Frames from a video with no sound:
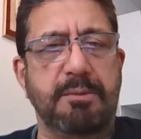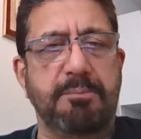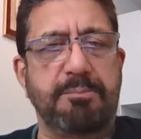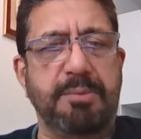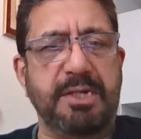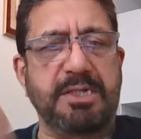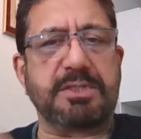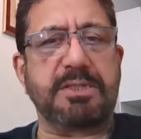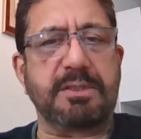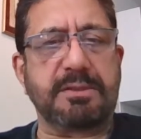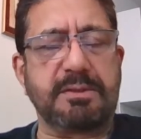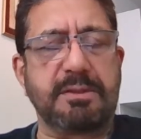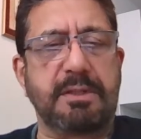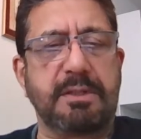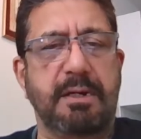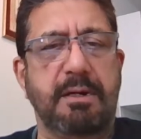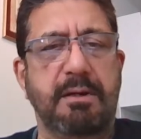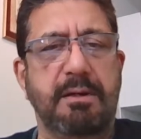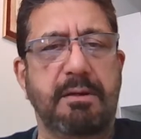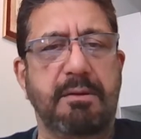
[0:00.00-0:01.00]
pictures
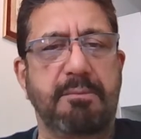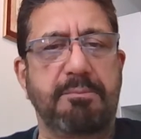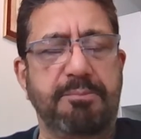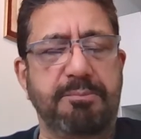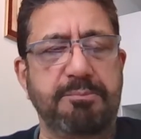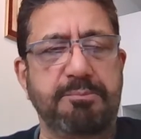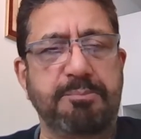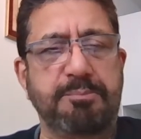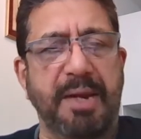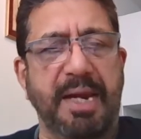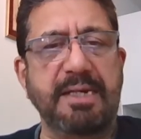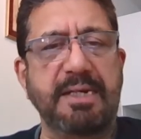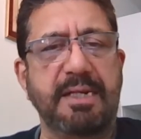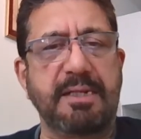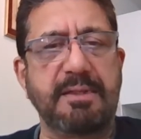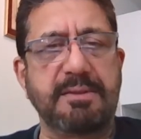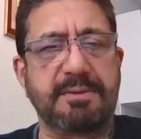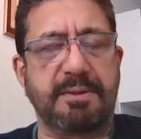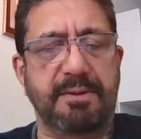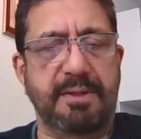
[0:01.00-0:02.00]
or
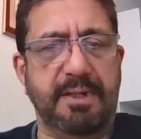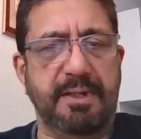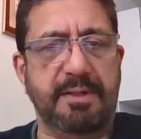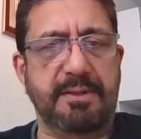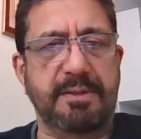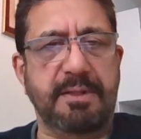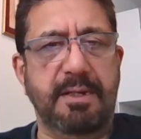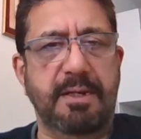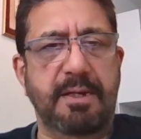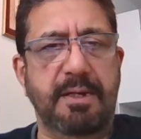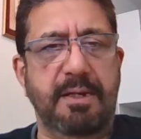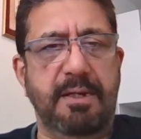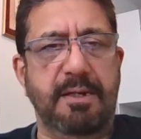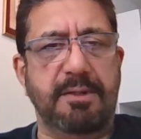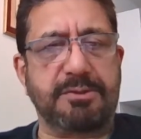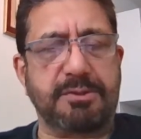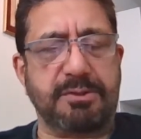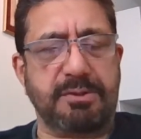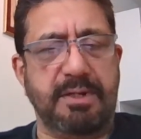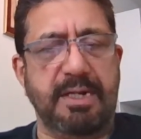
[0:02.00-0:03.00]
paintings on it, or
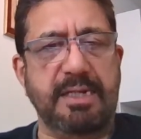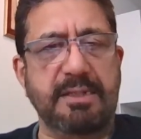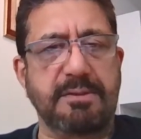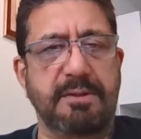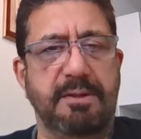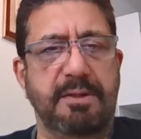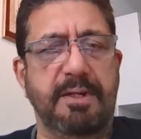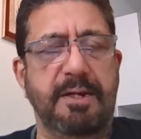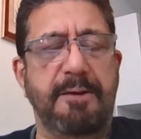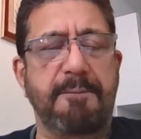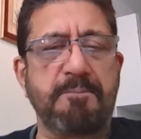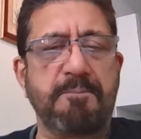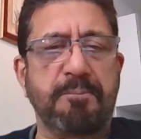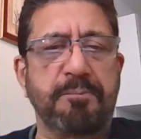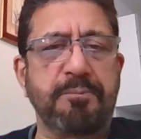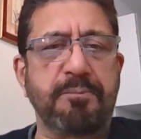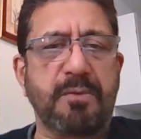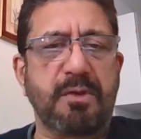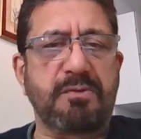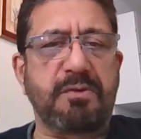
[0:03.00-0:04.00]
drawings on it.
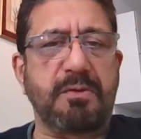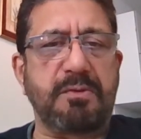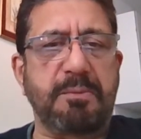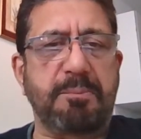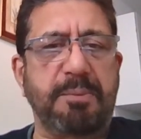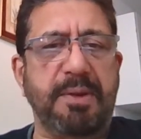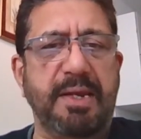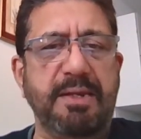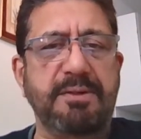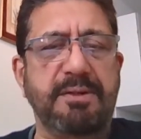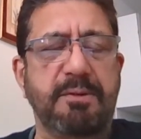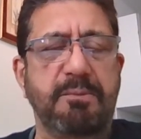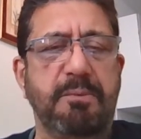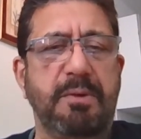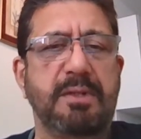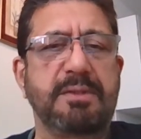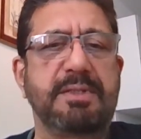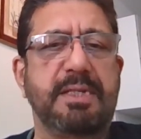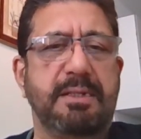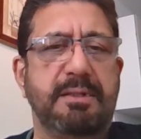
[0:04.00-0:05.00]
So the painter
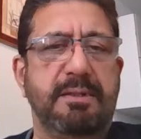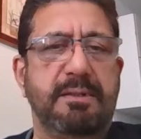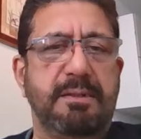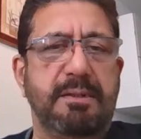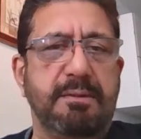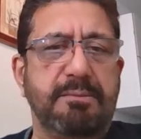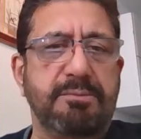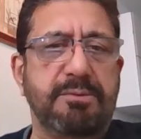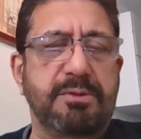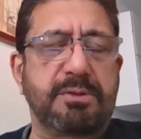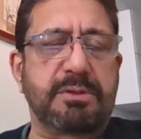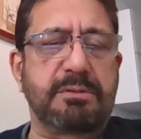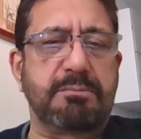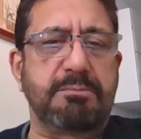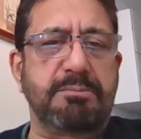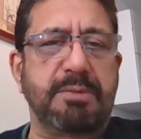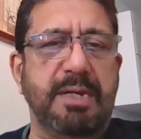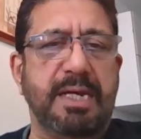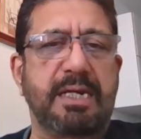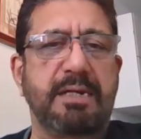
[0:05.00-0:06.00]
will then
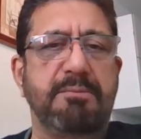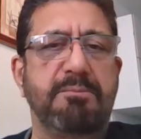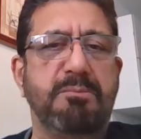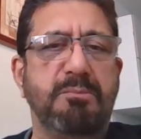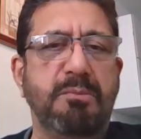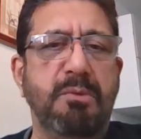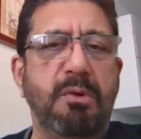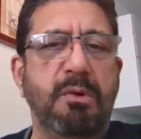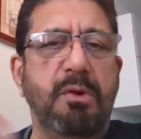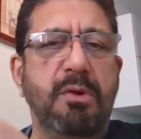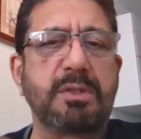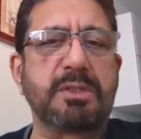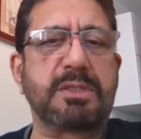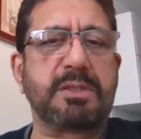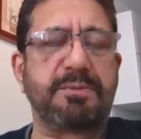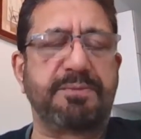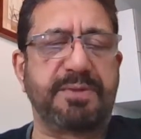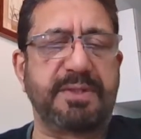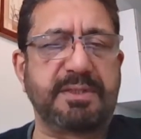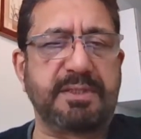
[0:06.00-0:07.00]
make it more
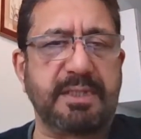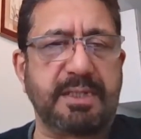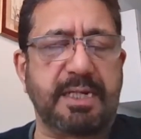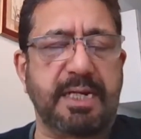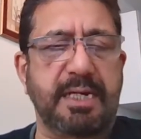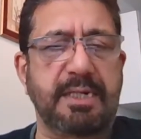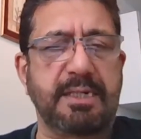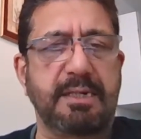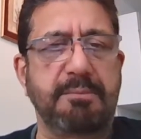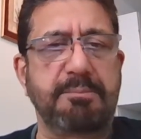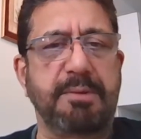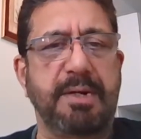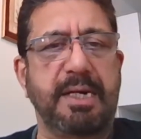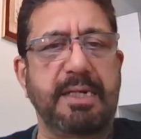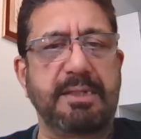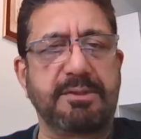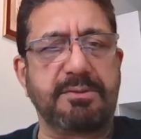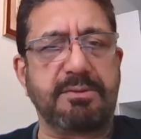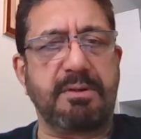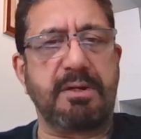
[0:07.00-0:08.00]
sophisticated by
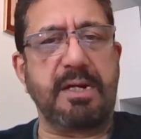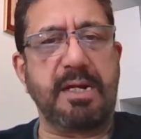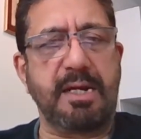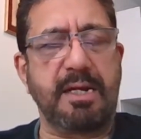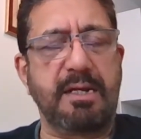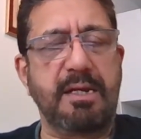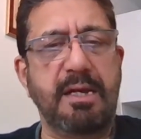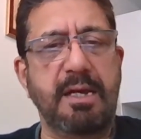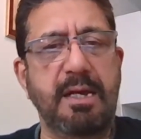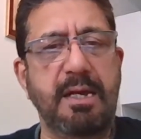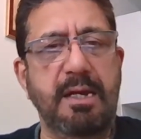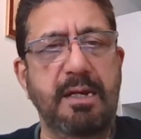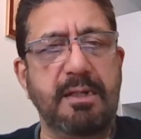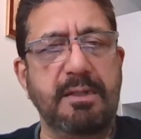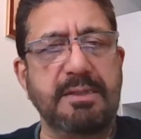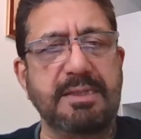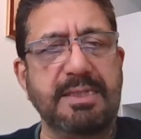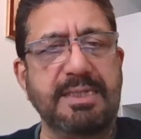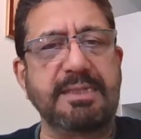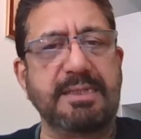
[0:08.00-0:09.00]
drawing
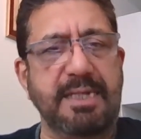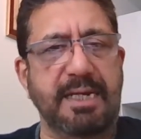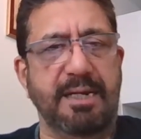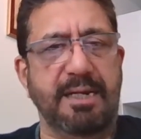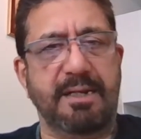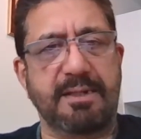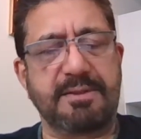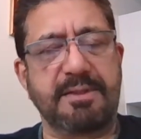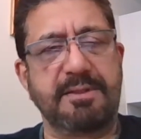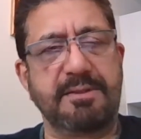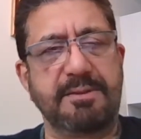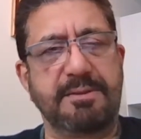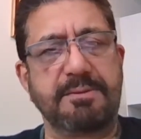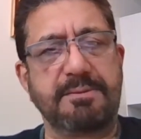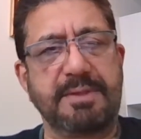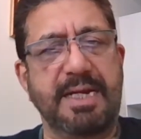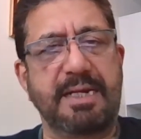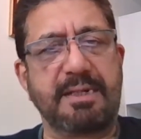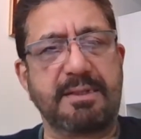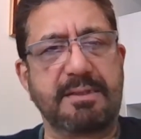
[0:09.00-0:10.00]
details into
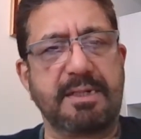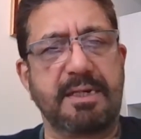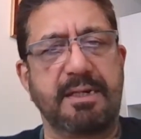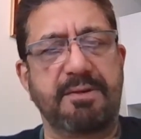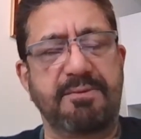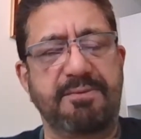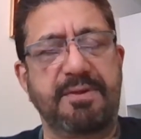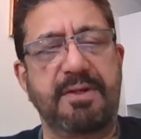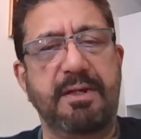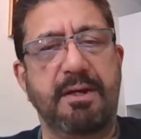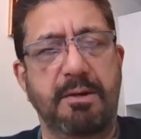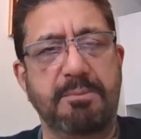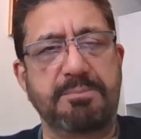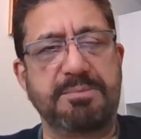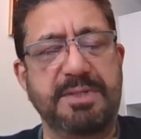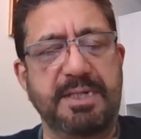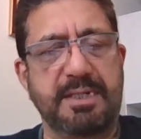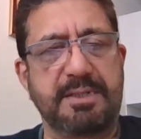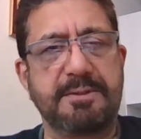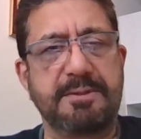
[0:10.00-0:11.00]
that kind of an
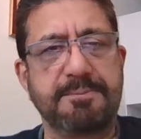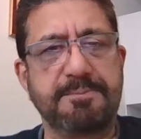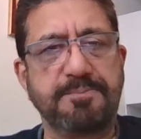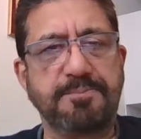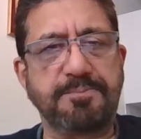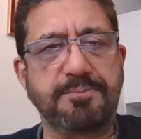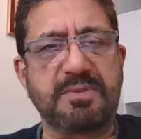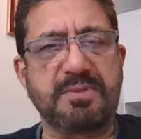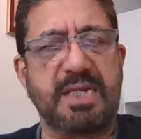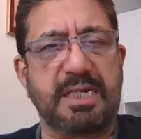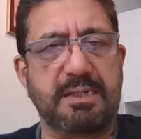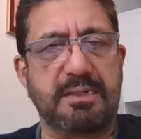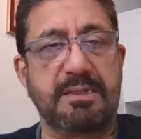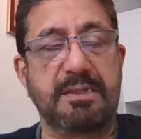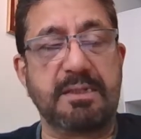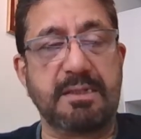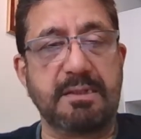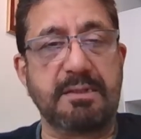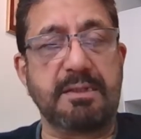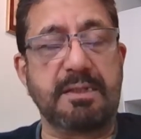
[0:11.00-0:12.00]
object that
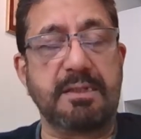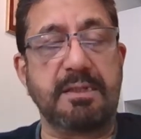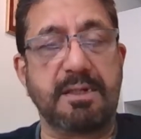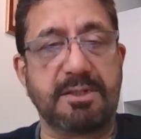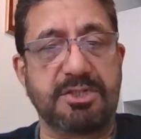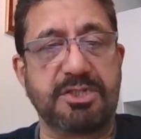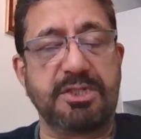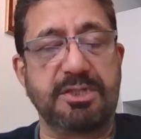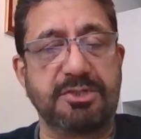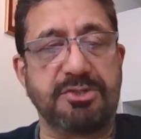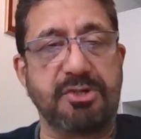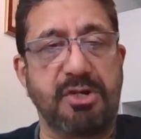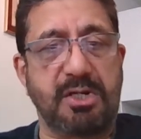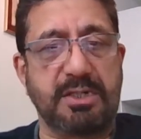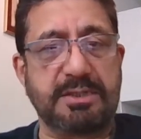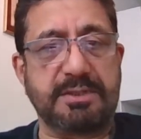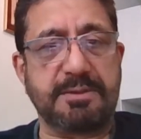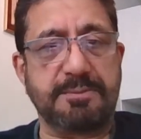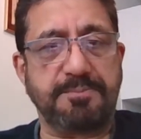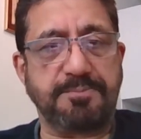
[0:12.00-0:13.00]
he or she
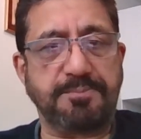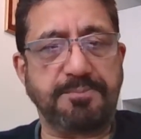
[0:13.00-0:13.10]
draws.